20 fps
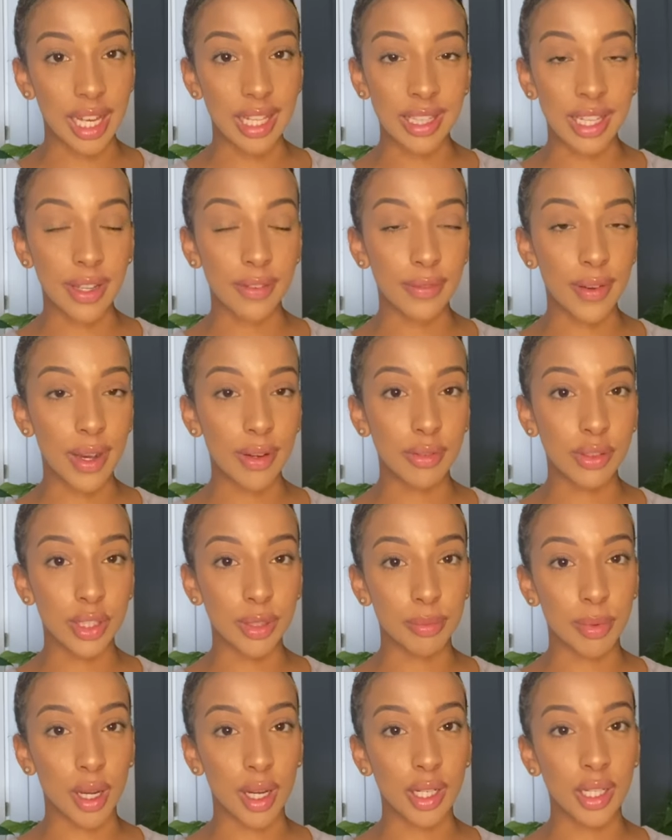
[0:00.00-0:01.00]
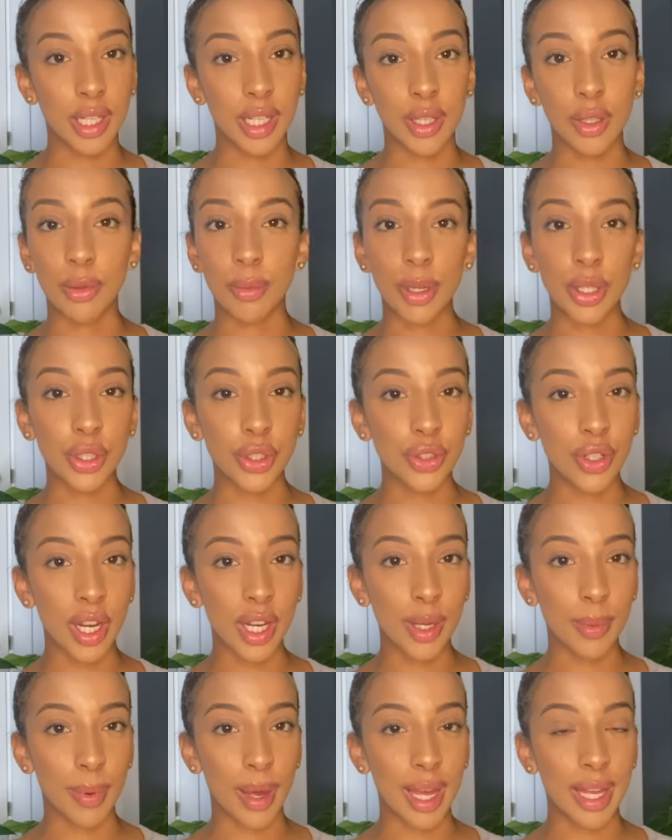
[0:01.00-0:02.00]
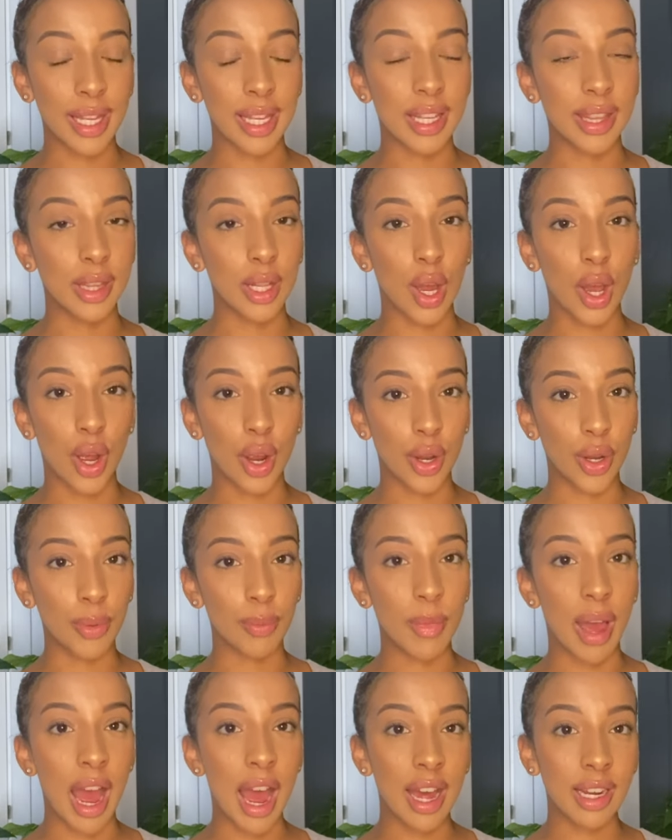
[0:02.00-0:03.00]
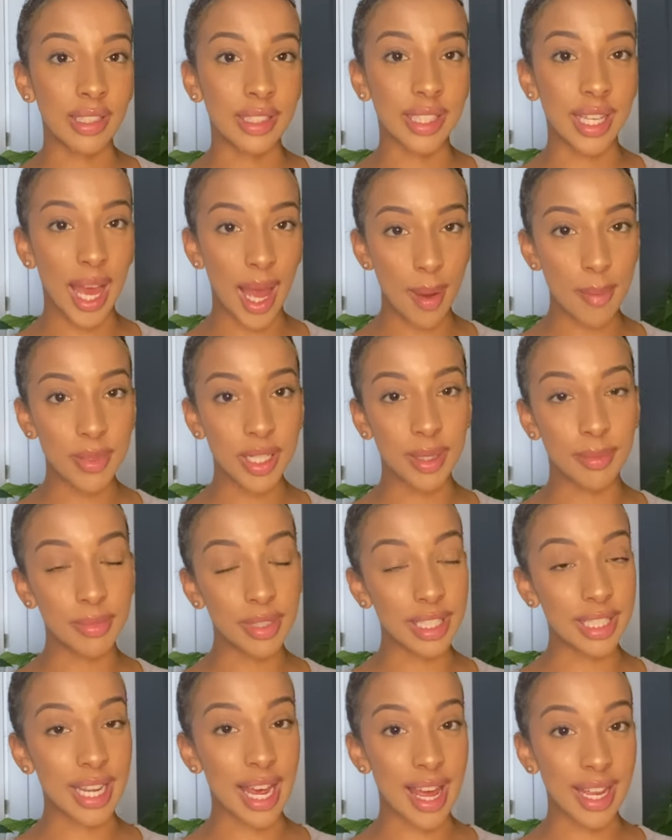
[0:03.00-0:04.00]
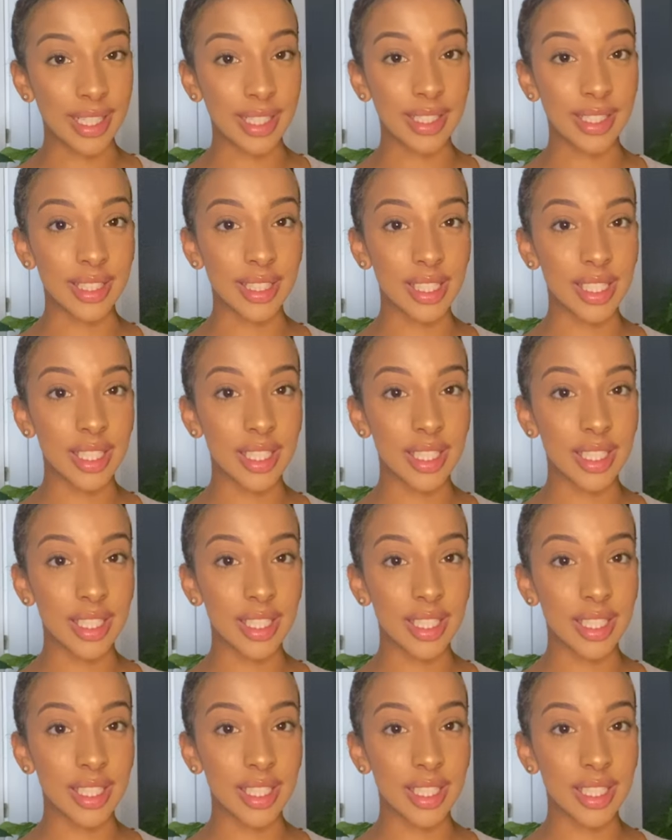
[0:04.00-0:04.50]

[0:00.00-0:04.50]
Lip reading: and they found Smiley almost straight away in the home and kept him detained